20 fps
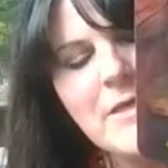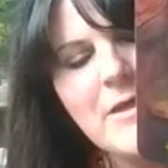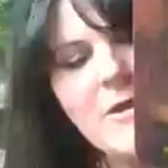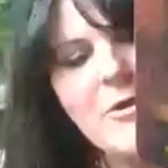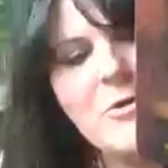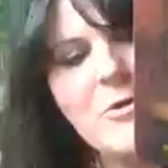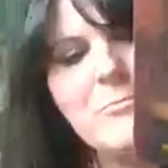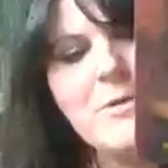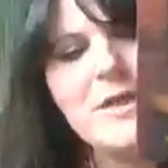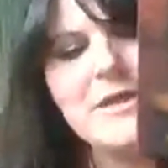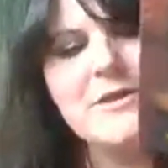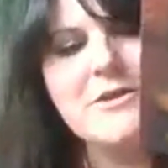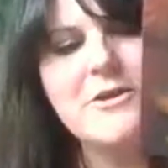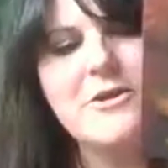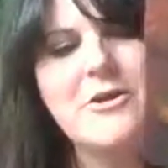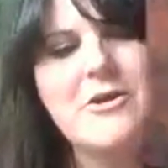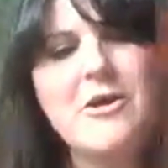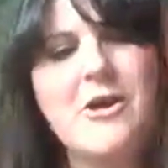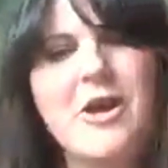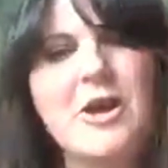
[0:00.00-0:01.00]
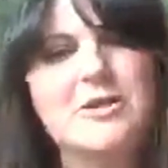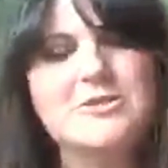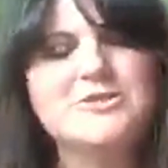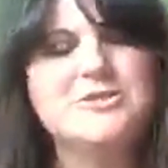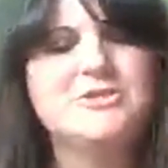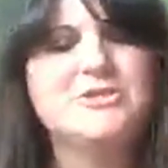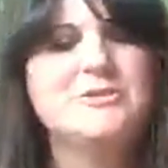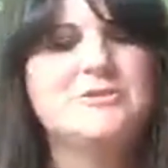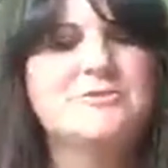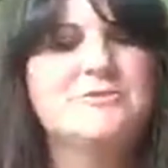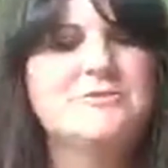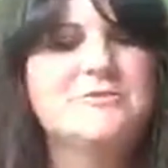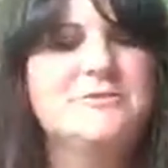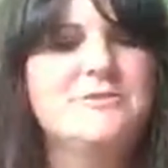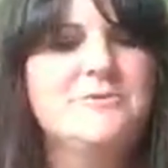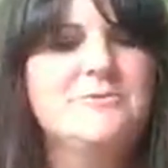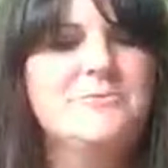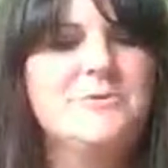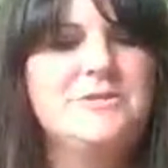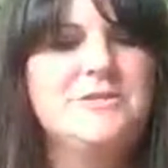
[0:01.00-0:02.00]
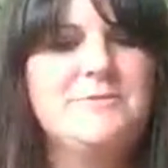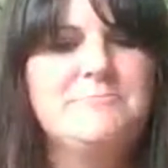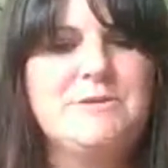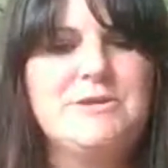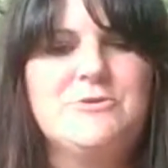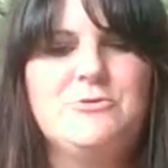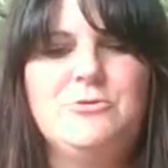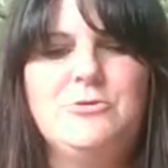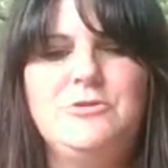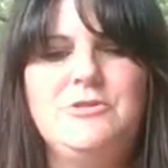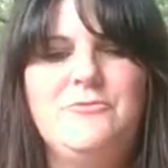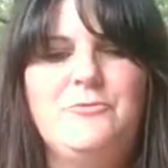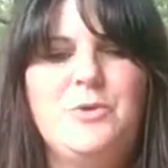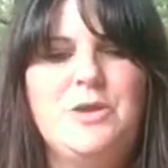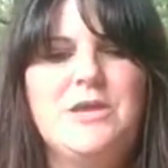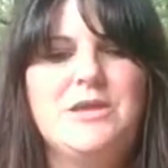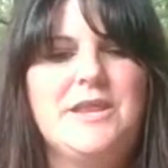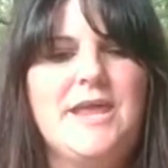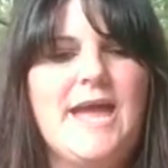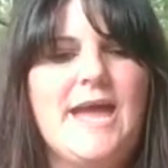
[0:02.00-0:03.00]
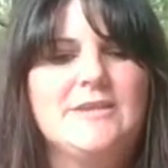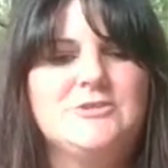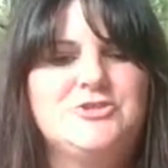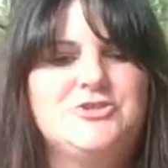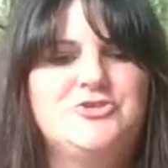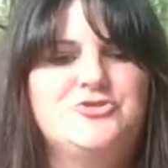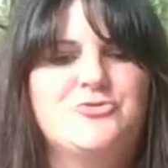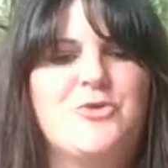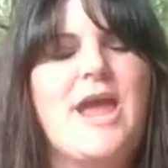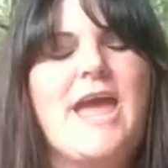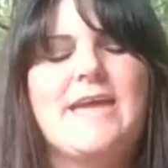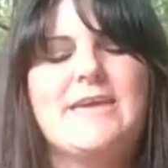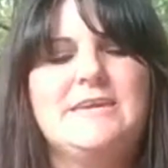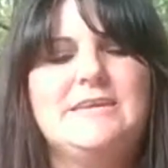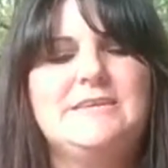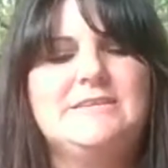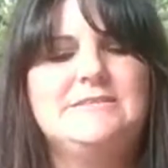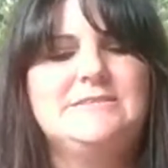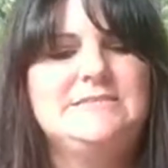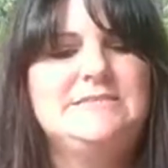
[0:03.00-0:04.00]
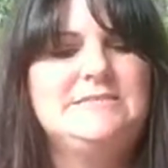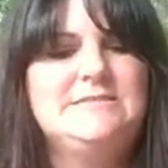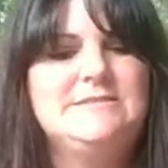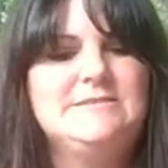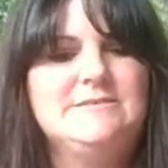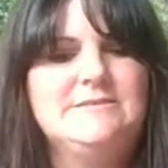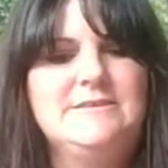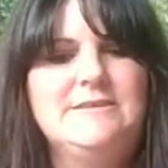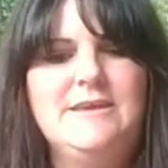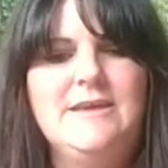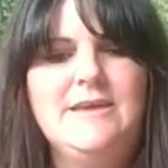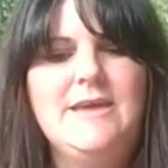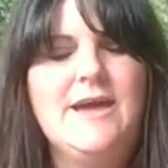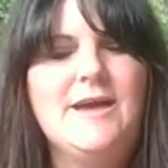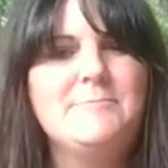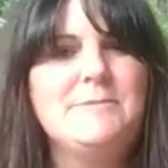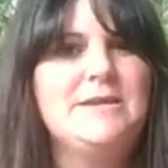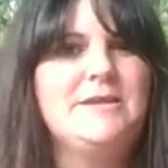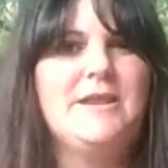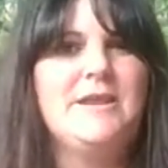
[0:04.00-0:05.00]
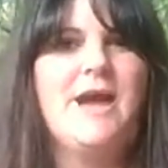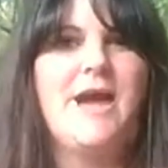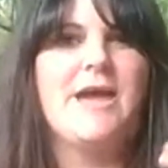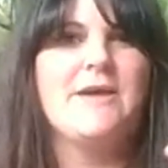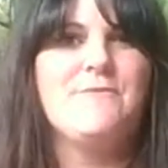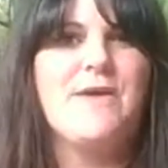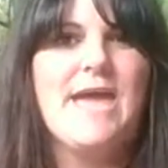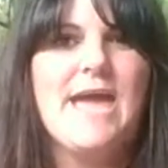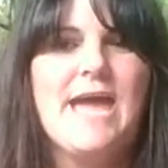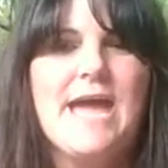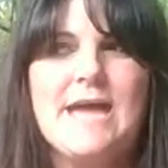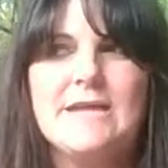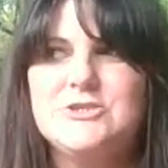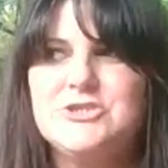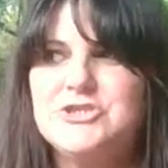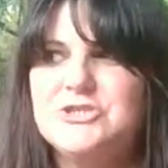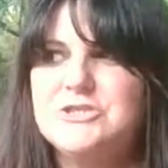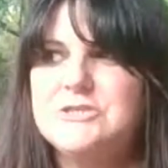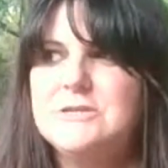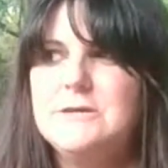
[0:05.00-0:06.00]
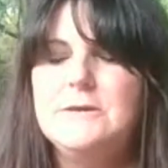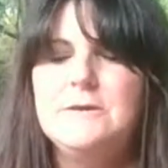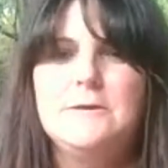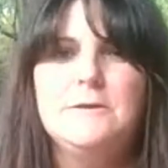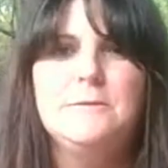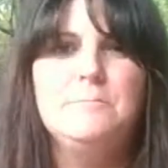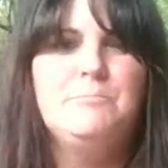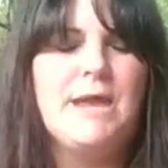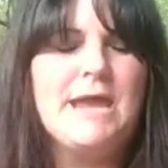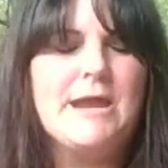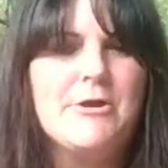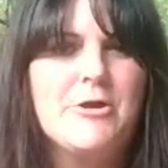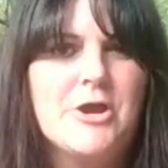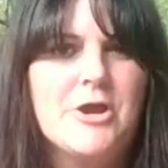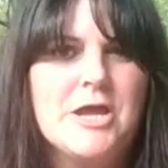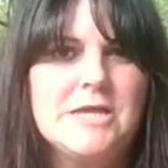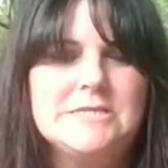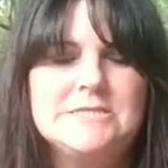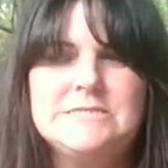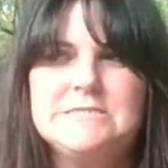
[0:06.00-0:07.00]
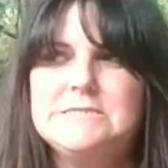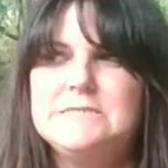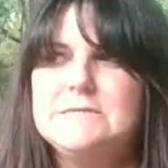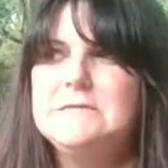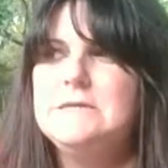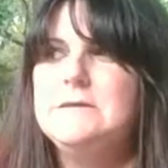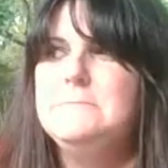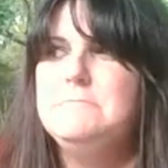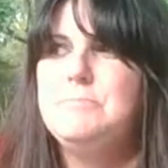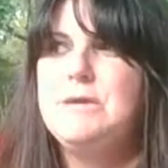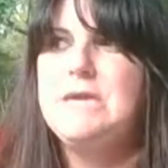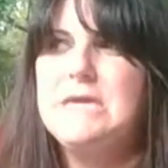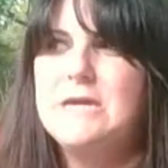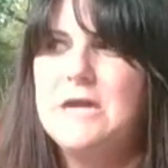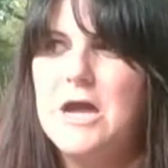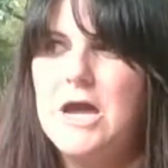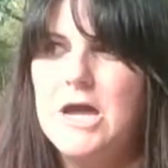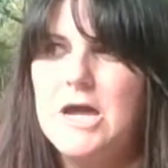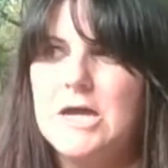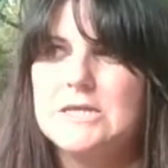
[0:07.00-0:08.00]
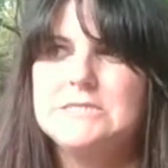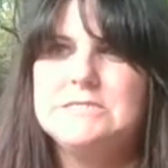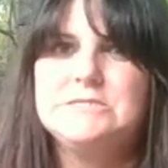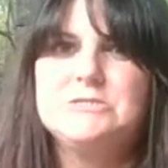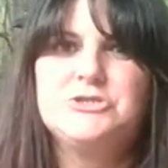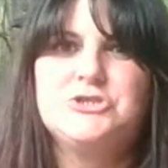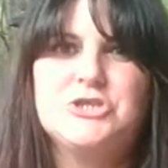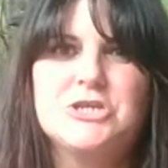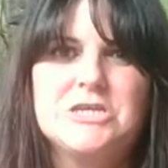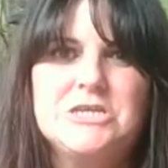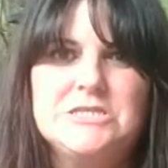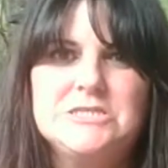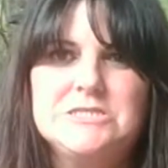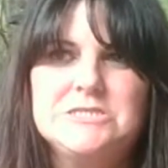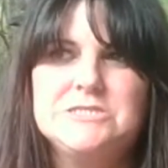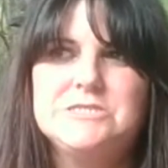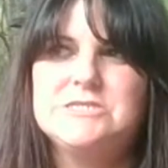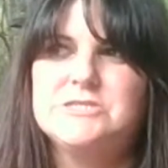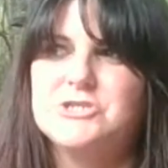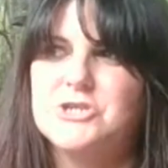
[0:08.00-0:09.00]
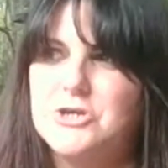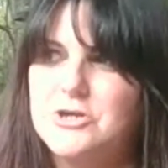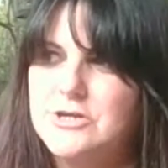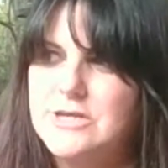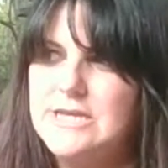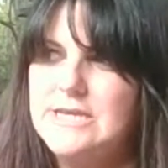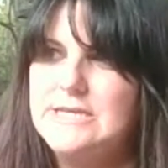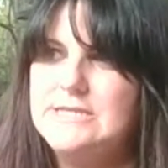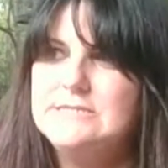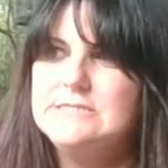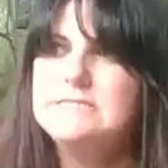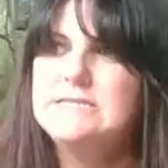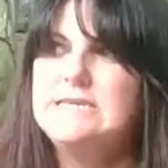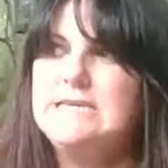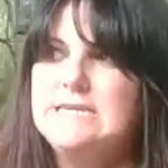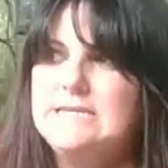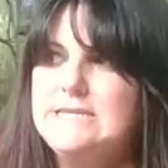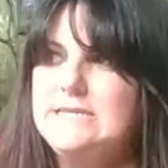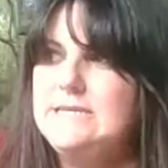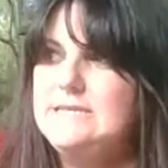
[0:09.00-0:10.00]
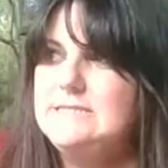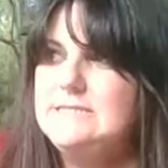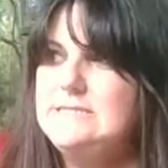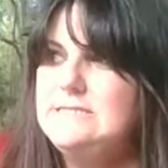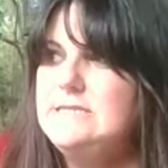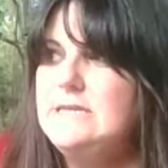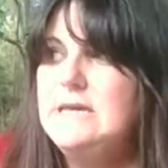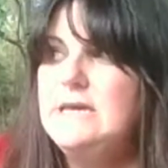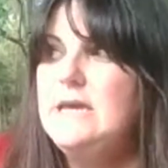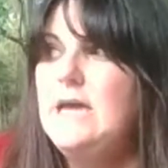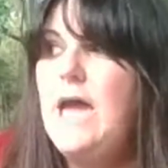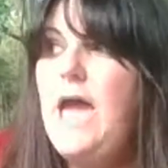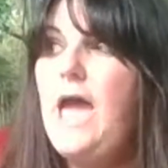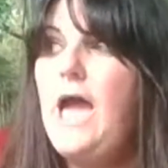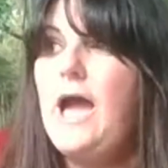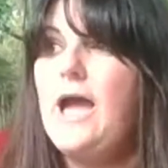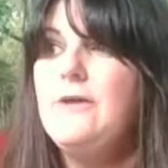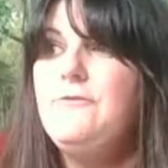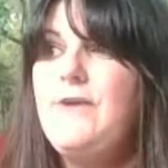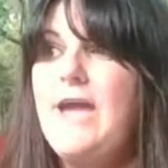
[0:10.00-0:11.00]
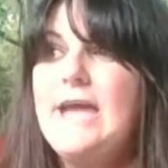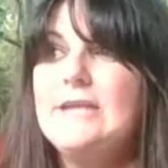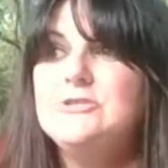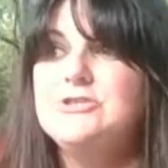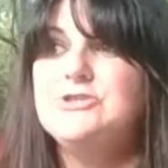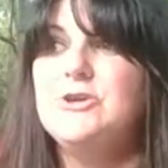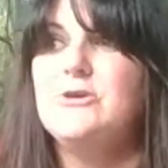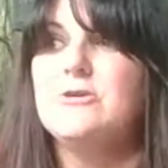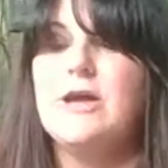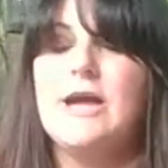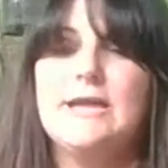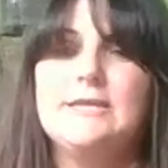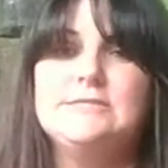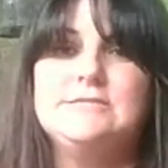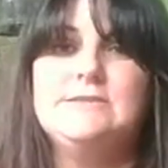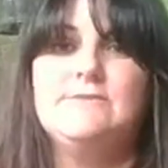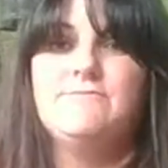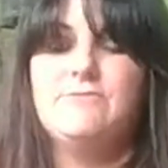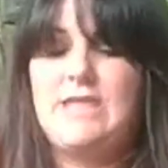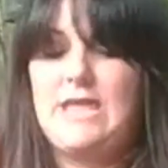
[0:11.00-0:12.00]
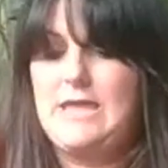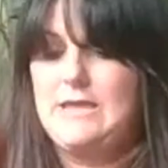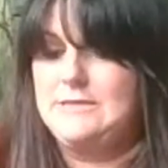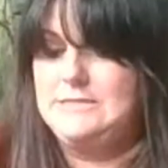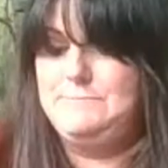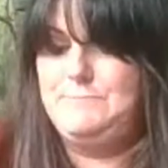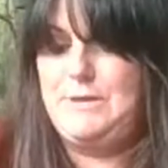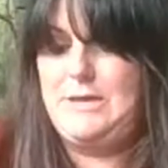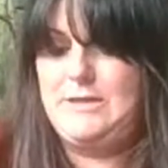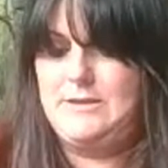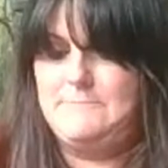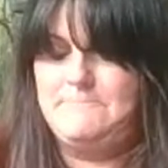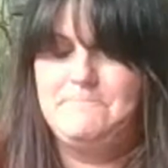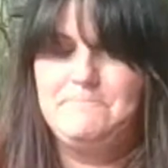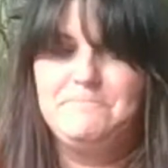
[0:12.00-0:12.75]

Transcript: Oh my gosh. Wouldn't it be cool if we could hatch dragons? I mean, I've hatched parrots, peacocks, chickens, turkeys, guineas. I've hatched all kinds of things, but